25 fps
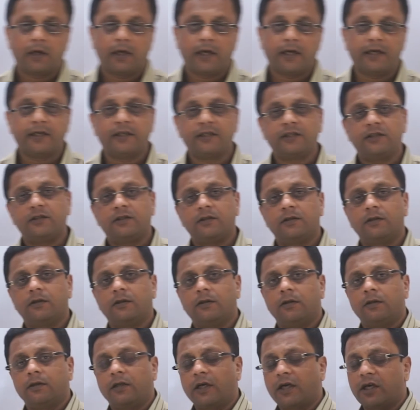it is
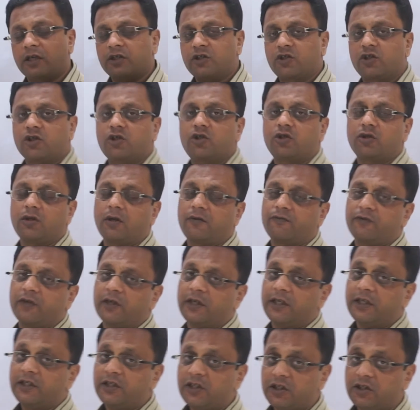the construction of the
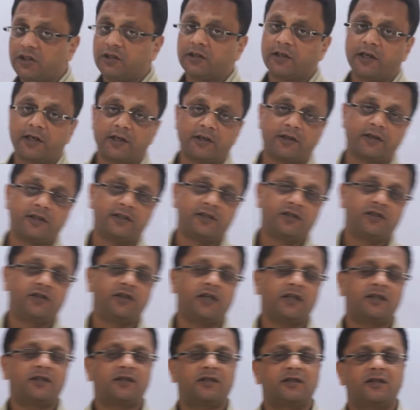DC generator is
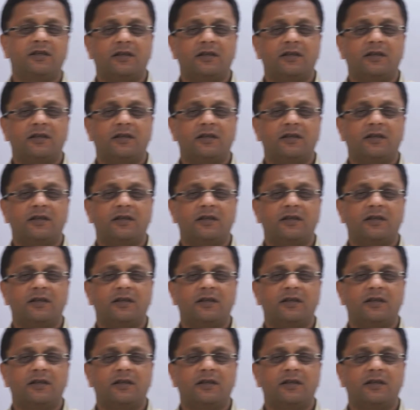just